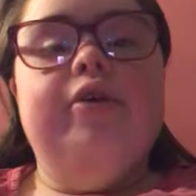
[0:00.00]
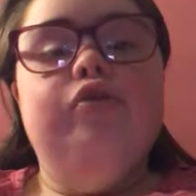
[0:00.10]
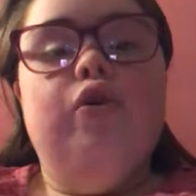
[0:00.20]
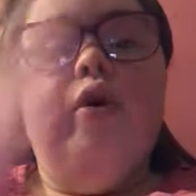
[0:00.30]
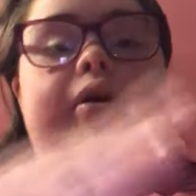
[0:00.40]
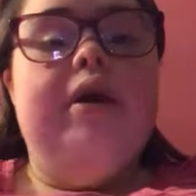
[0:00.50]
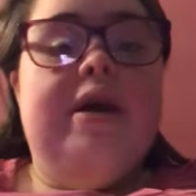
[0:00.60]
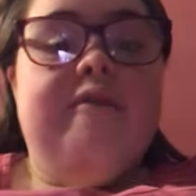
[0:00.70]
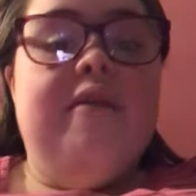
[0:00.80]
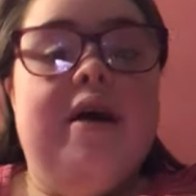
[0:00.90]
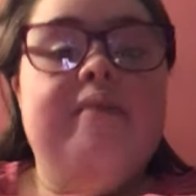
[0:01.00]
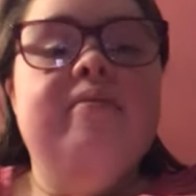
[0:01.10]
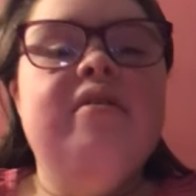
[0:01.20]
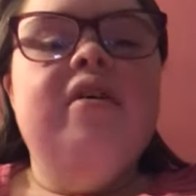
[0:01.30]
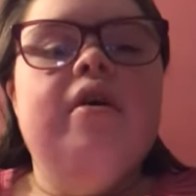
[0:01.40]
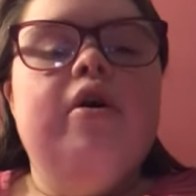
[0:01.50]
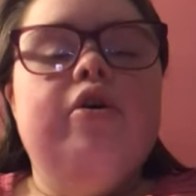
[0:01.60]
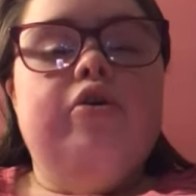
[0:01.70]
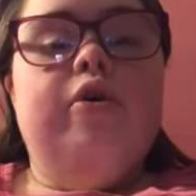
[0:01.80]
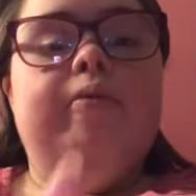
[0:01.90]
not an evening.
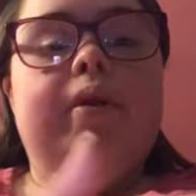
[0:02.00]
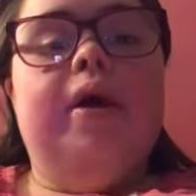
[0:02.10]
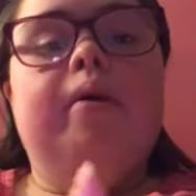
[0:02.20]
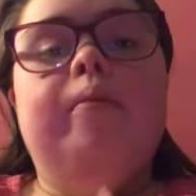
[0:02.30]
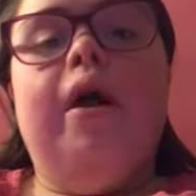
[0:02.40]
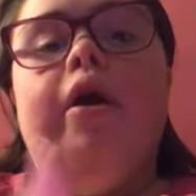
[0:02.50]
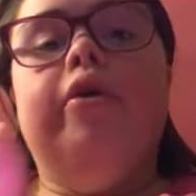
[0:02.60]
Normally play